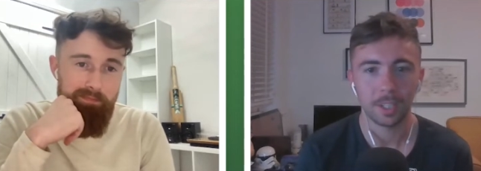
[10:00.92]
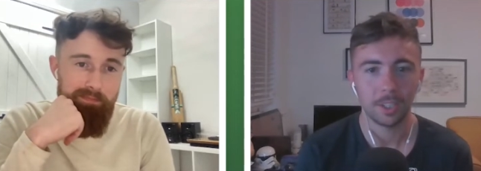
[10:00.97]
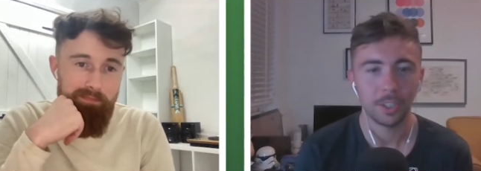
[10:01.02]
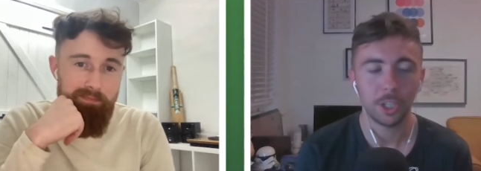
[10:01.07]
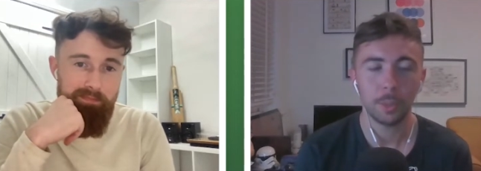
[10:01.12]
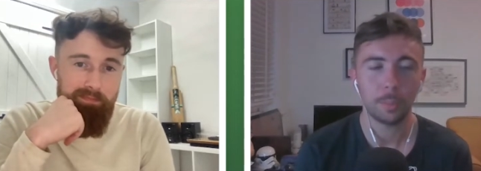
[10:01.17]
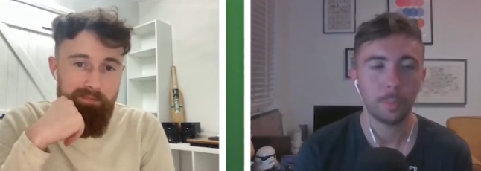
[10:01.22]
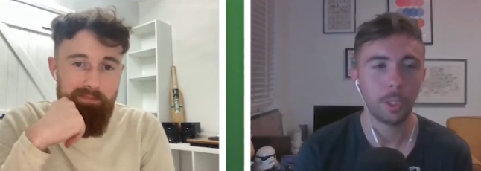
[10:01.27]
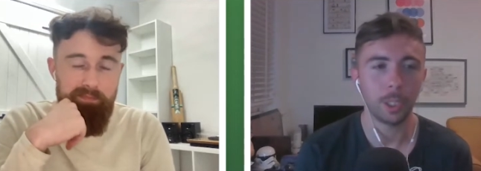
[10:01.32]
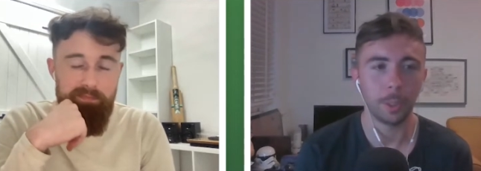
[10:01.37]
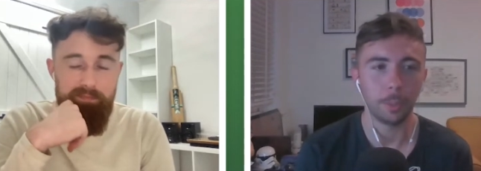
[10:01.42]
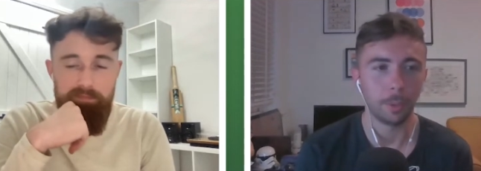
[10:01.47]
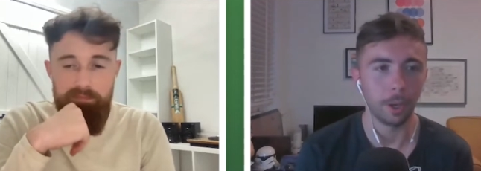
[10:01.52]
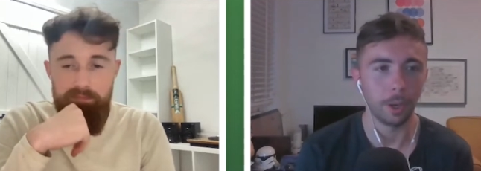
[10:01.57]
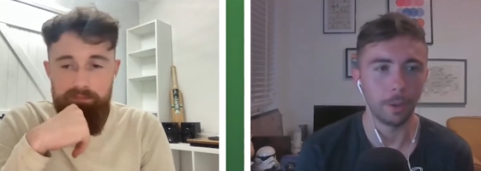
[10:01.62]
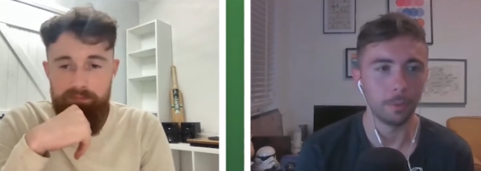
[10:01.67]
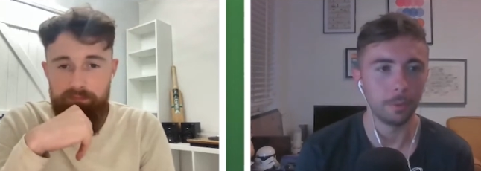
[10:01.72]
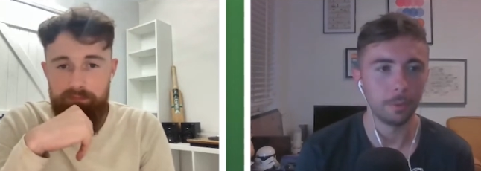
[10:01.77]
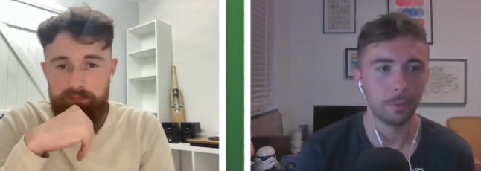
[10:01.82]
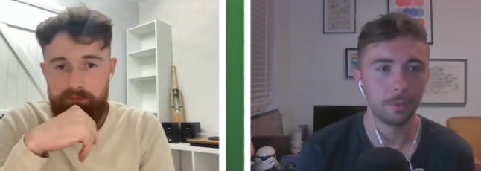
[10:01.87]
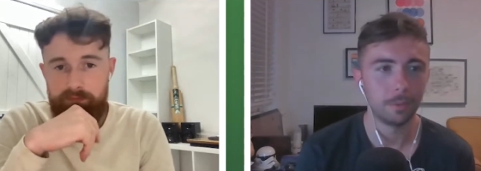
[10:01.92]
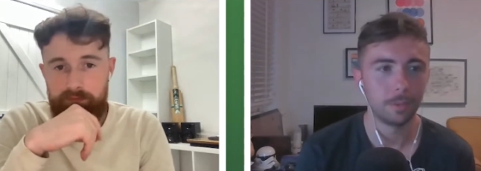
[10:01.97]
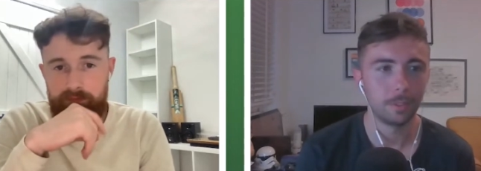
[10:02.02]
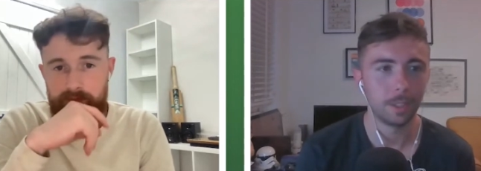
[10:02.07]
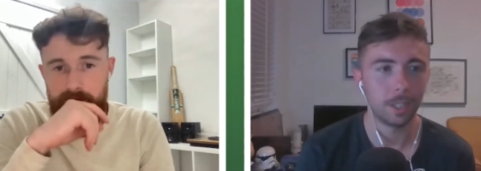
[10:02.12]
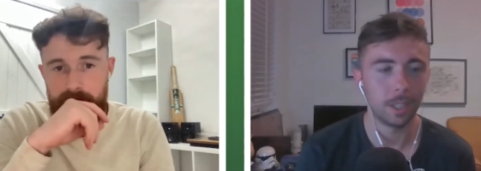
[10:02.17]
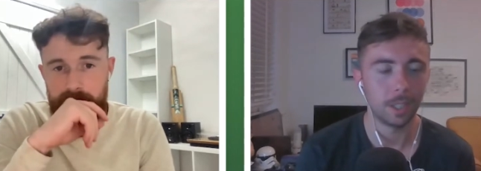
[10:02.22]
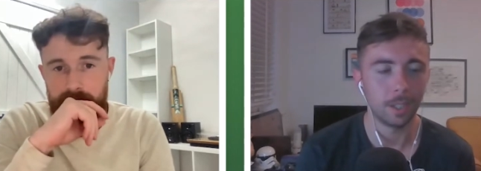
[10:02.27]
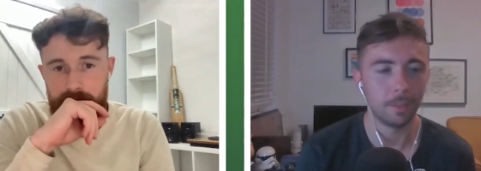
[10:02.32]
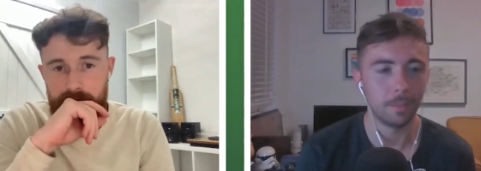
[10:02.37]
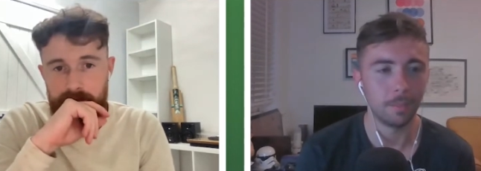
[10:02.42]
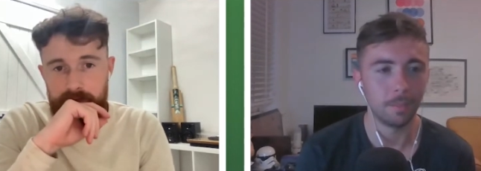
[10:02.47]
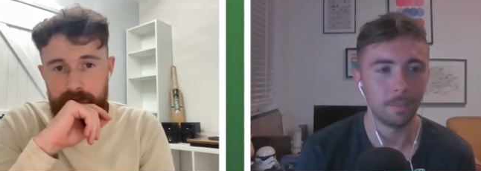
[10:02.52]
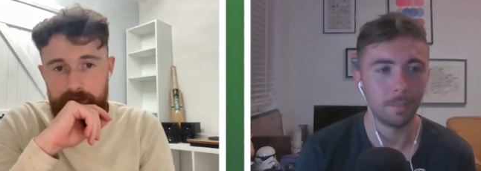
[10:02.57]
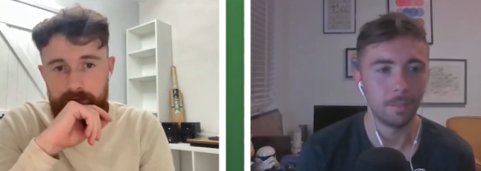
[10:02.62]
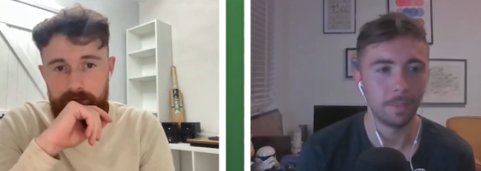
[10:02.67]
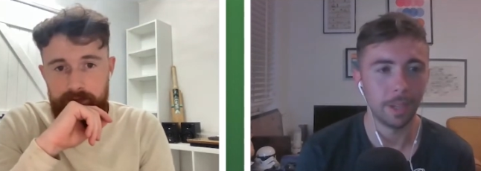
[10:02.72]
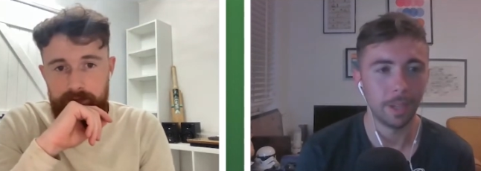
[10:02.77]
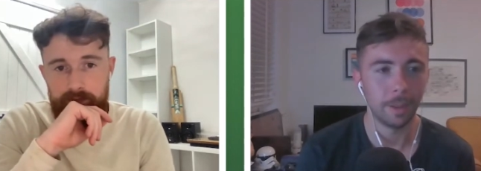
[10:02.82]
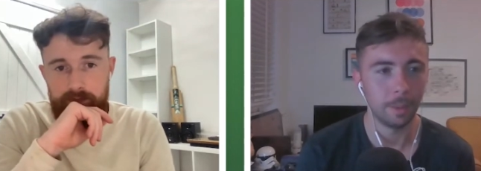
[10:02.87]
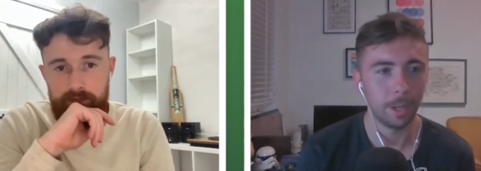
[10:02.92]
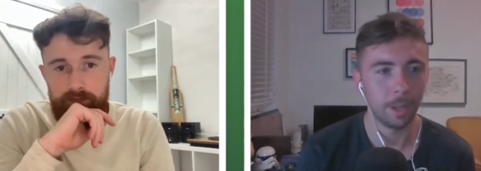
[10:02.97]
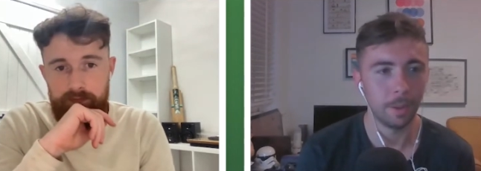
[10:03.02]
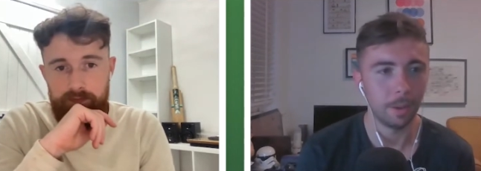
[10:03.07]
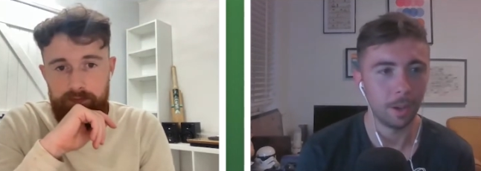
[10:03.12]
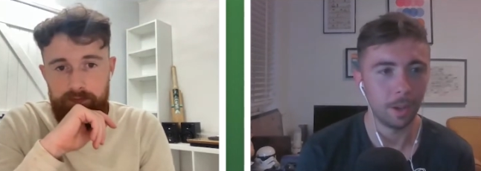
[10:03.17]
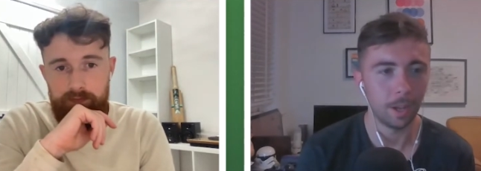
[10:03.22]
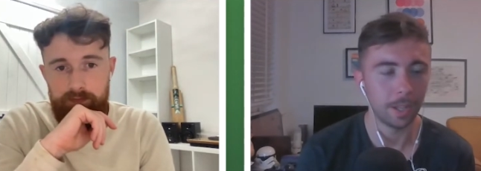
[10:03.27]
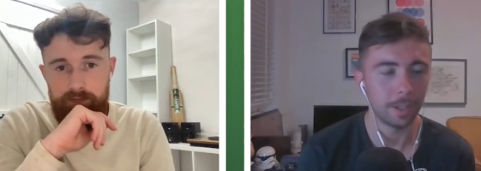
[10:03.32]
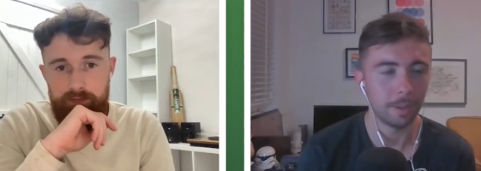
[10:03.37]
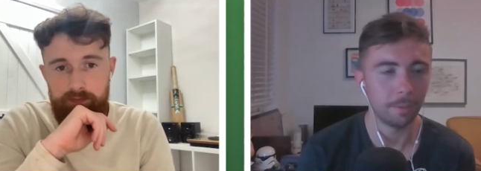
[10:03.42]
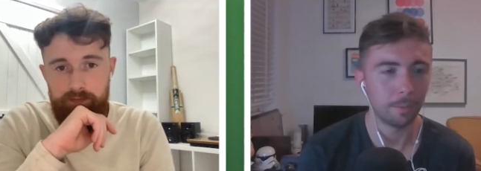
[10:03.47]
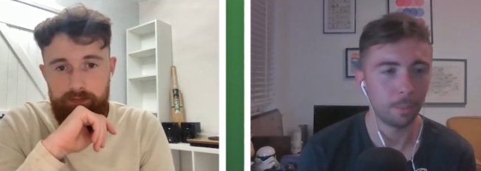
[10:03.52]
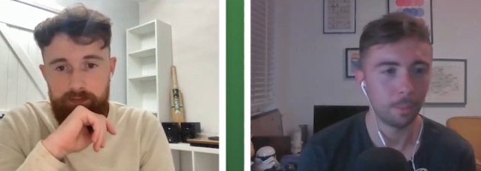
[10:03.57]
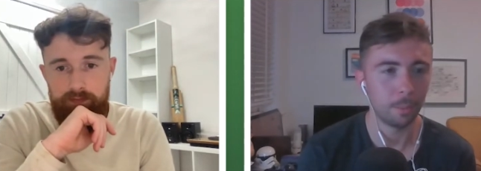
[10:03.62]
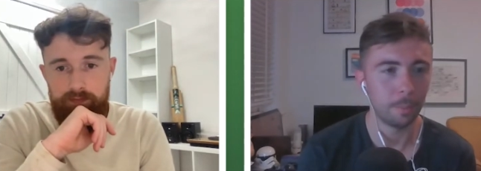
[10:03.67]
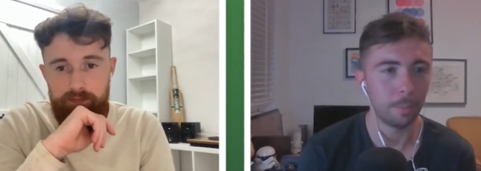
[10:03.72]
Speaker 1: Championship goat um, in, in, uh, from a